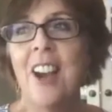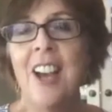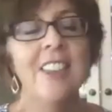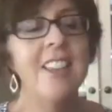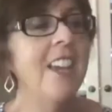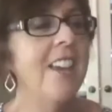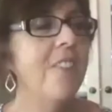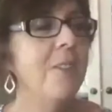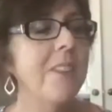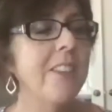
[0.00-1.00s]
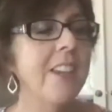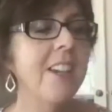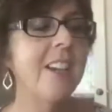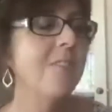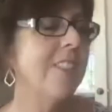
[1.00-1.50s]
I think everyone that
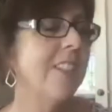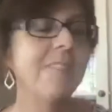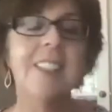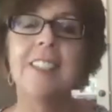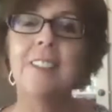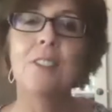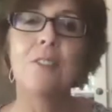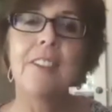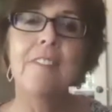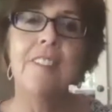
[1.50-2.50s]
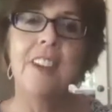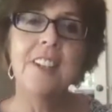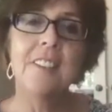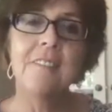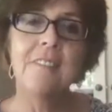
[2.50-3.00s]
comes in within three feet
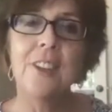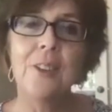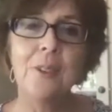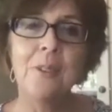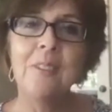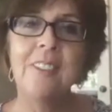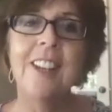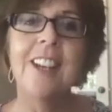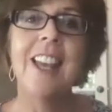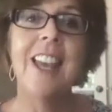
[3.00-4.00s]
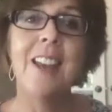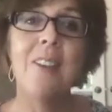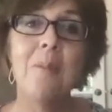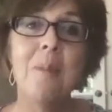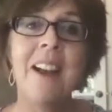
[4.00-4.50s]
of you, they're going to
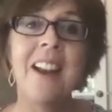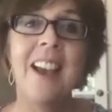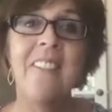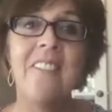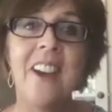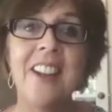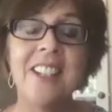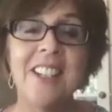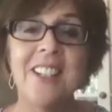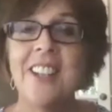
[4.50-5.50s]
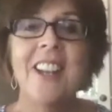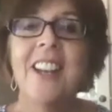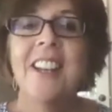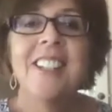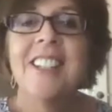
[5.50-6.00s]
hear about Life Vantage.
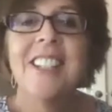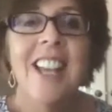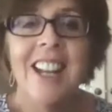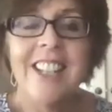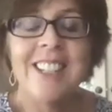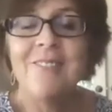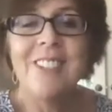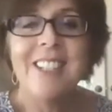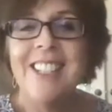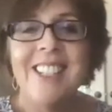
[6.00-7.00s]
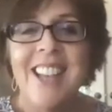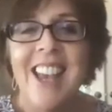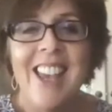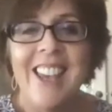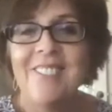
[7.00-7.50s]
So tell us, what do you
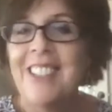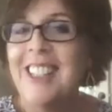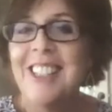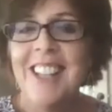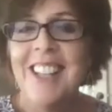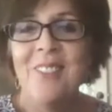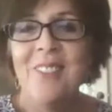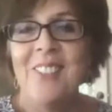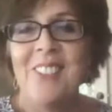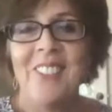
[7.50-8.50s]
say? What do you say to people?